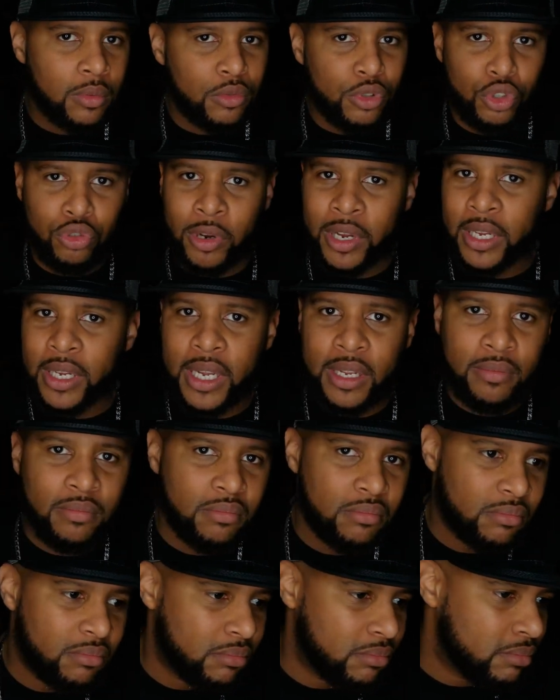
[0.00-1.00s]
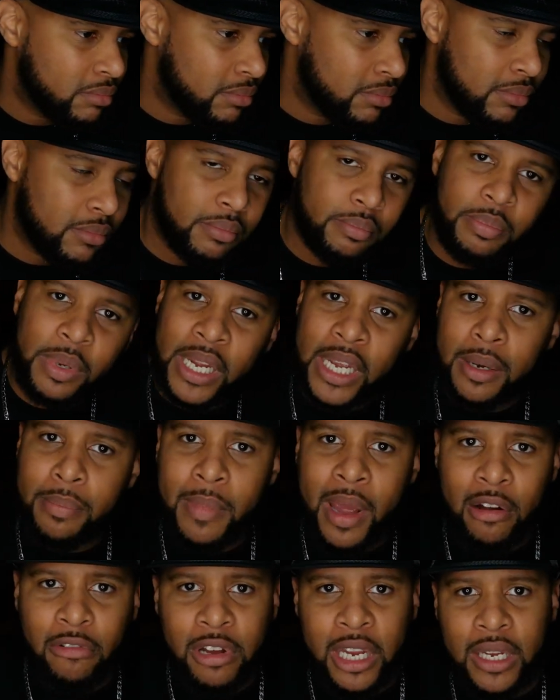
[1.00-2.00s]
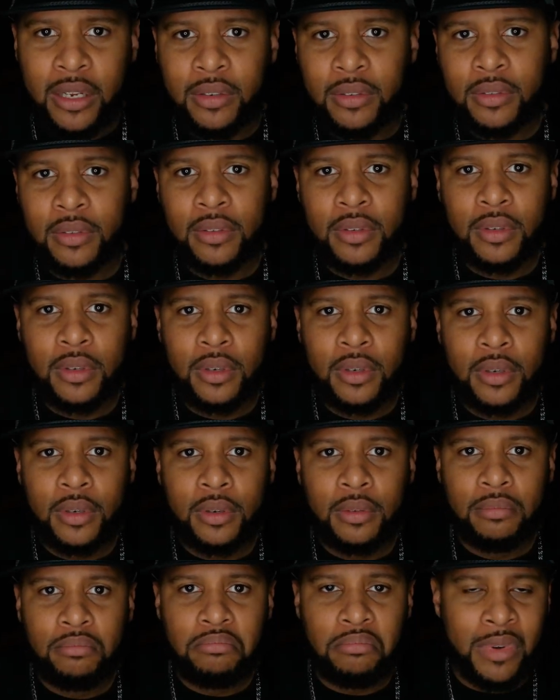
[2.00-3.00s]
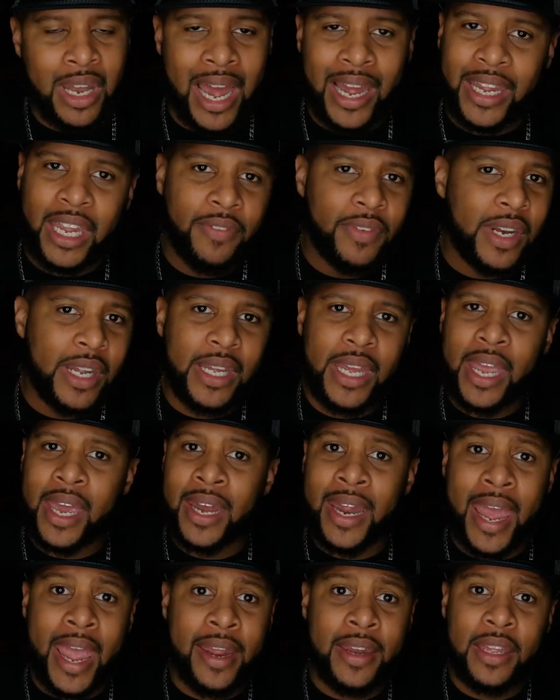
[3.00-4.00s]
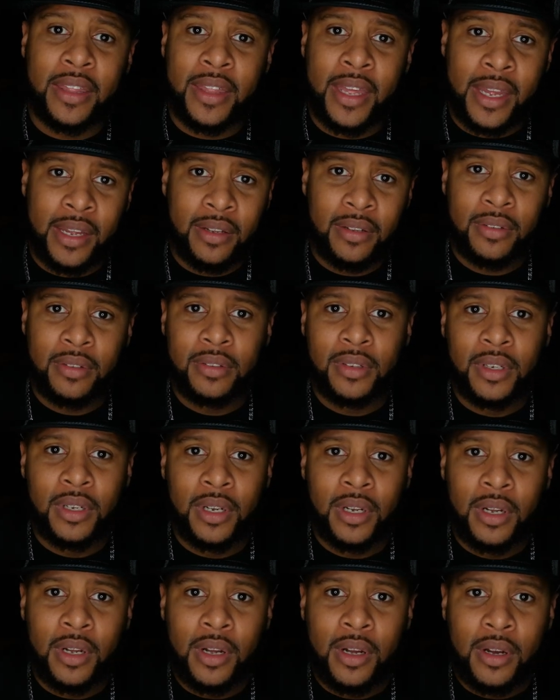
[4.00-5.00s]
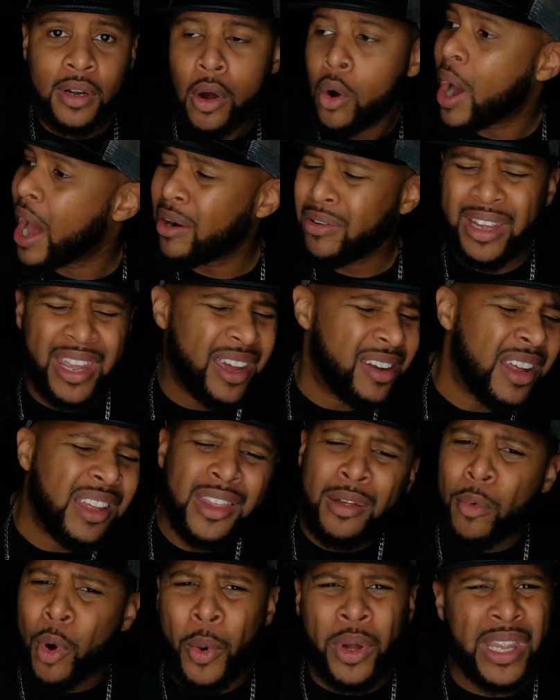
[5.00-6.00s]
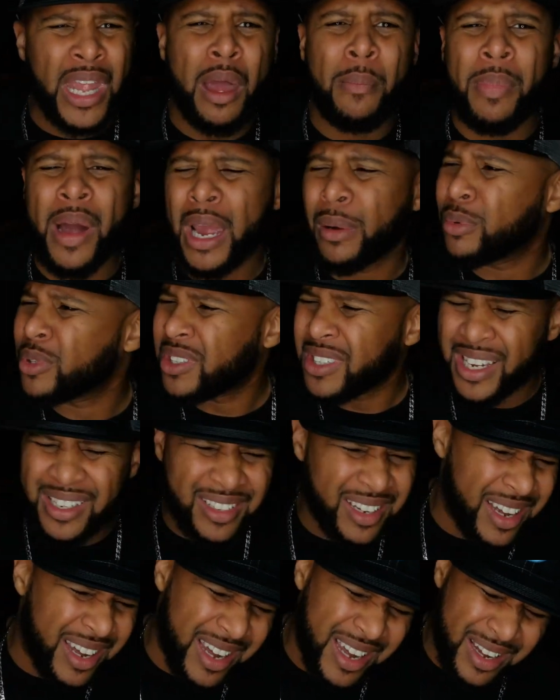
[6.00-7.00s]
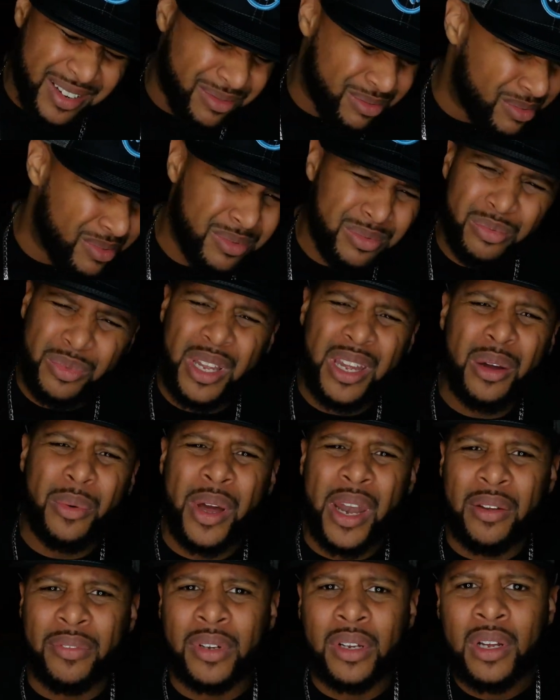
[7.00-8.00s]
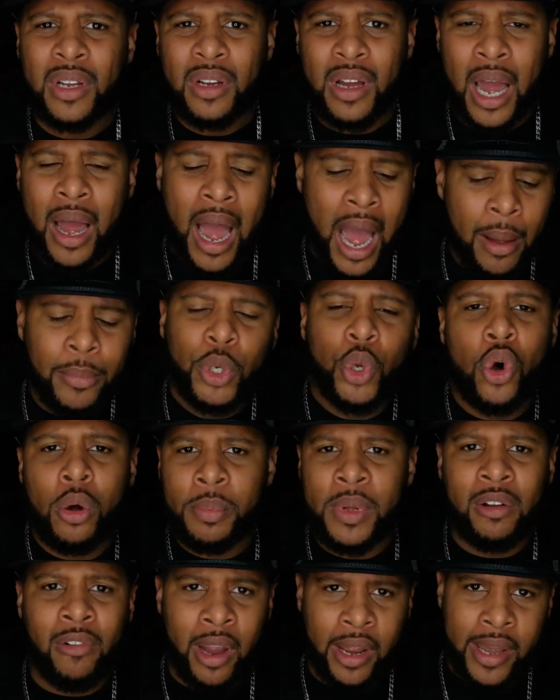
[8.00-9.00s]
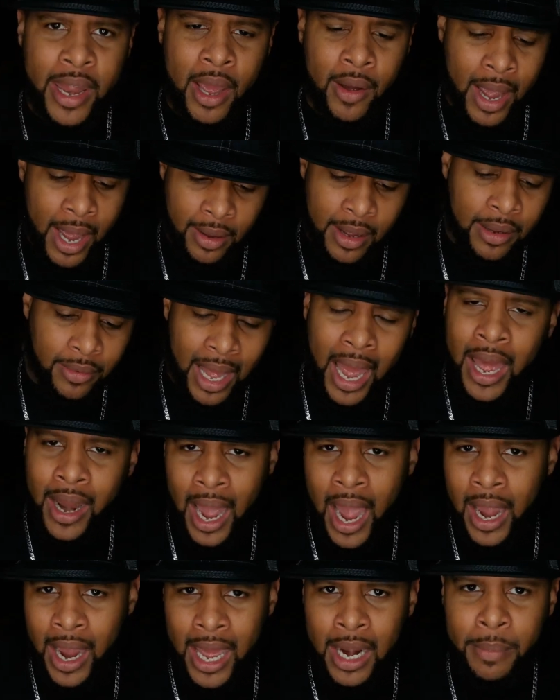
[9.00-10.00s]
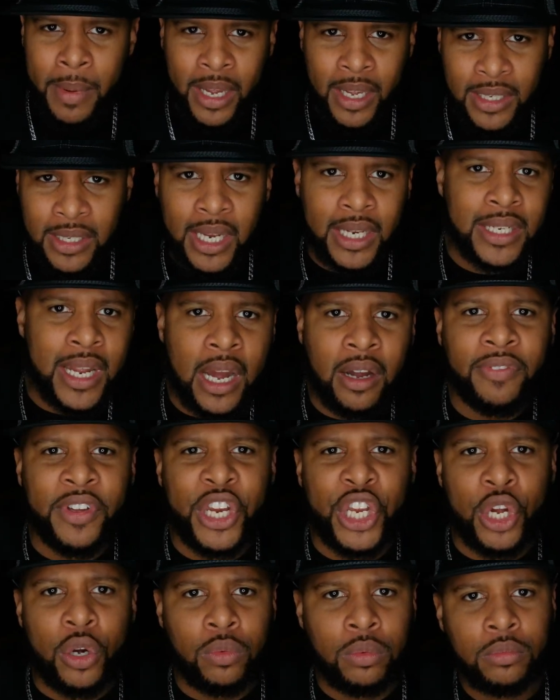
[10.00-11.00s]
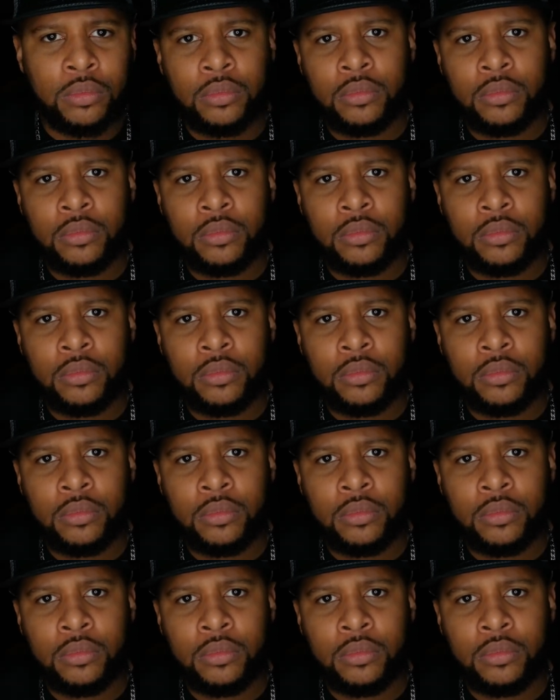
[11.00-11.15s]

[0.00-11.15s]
Drinking, being merry, not giving a care to anything. Oh, I don't care nothing about what that Bible says. Yeah, whatever. I'm doing me right now. I got to make a TikTok video.